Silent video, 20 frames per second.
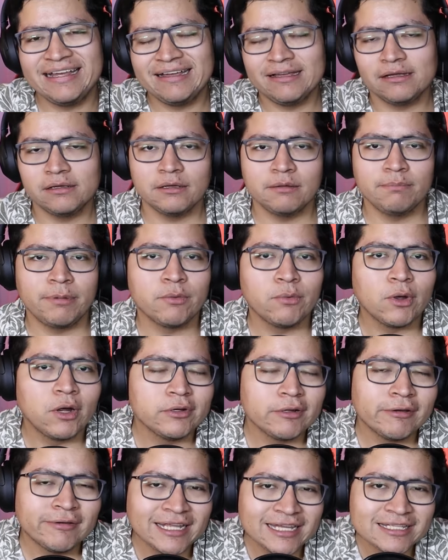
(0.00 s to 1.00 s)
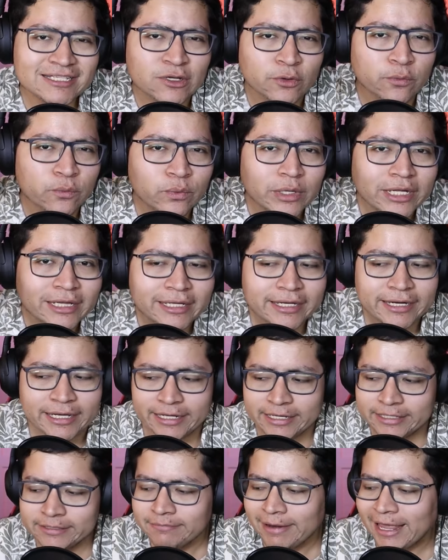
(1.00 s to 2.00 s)
But well, now let's reel it
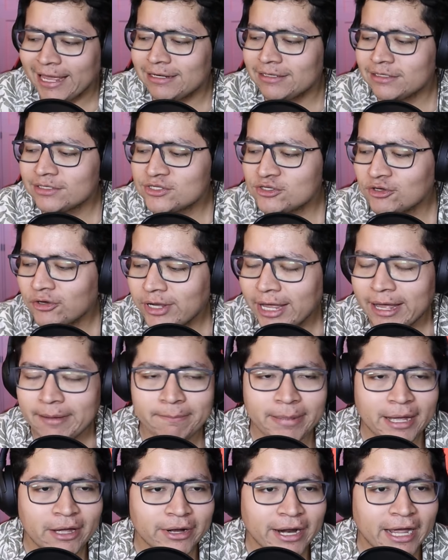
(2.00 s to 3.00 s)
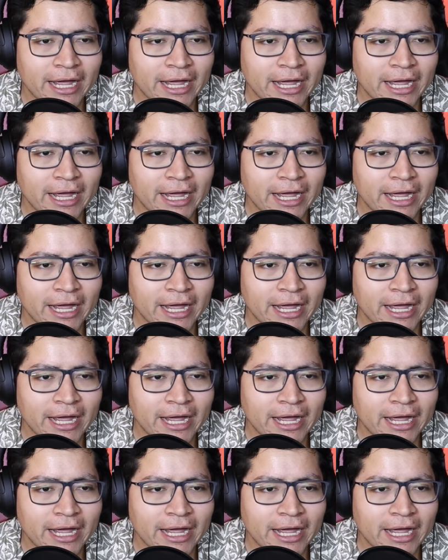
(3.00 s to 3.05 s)
in and let's talk about how